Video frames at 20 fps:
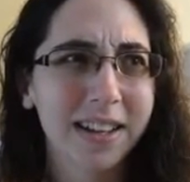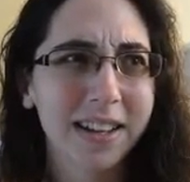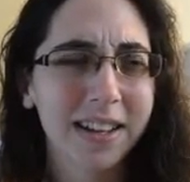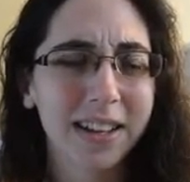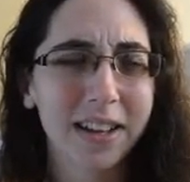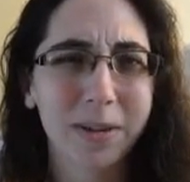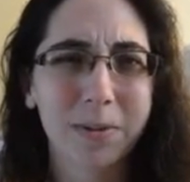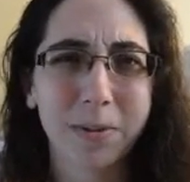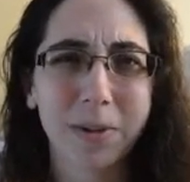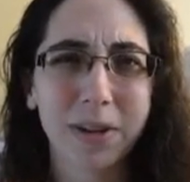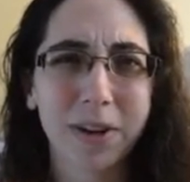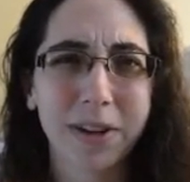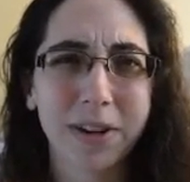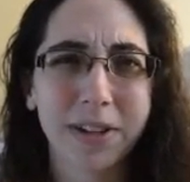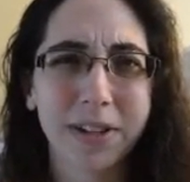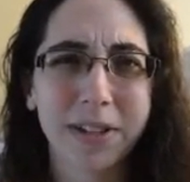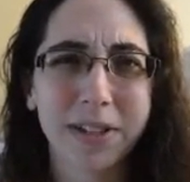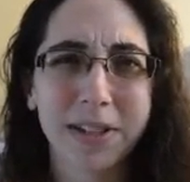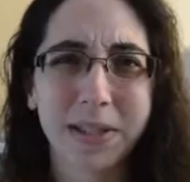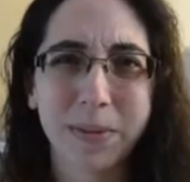like what
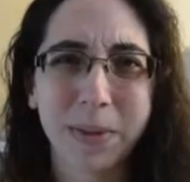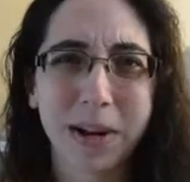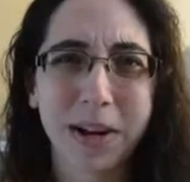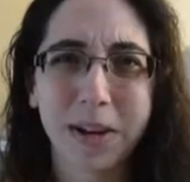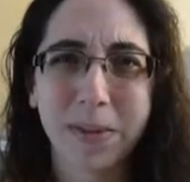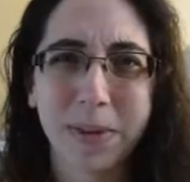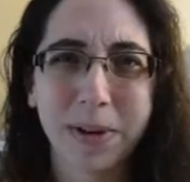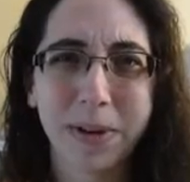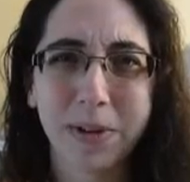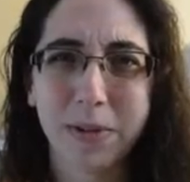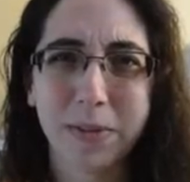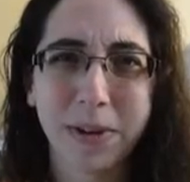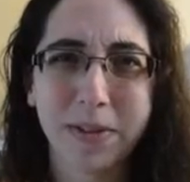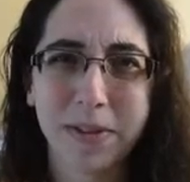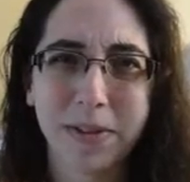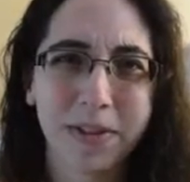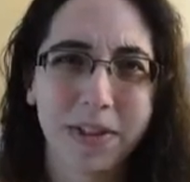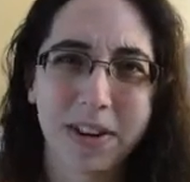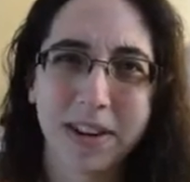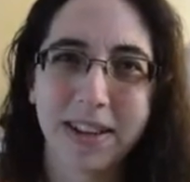artists inspire me or who my
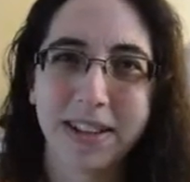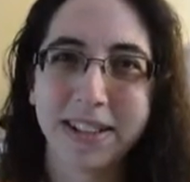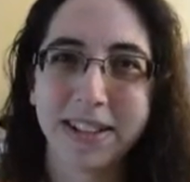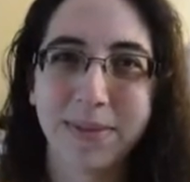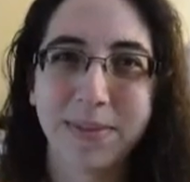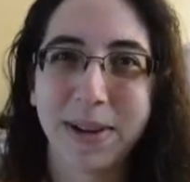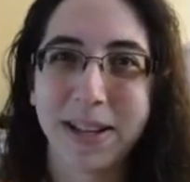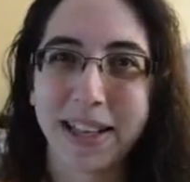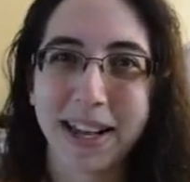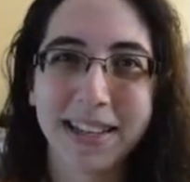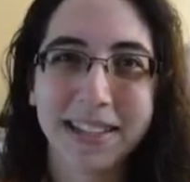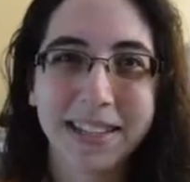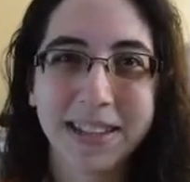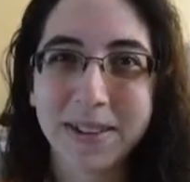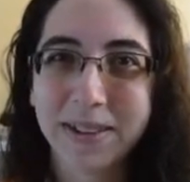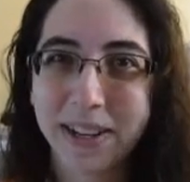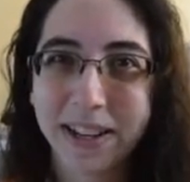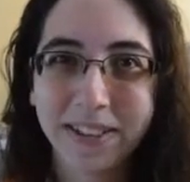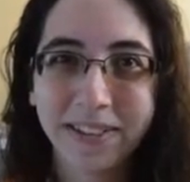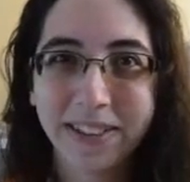favorite artists in my last
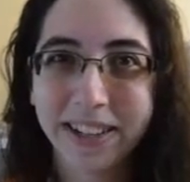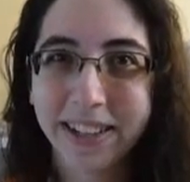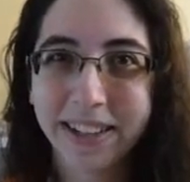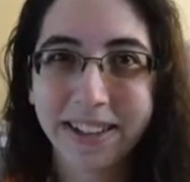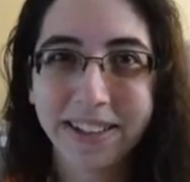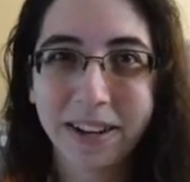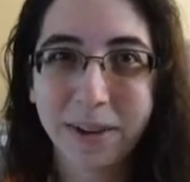Q&A video.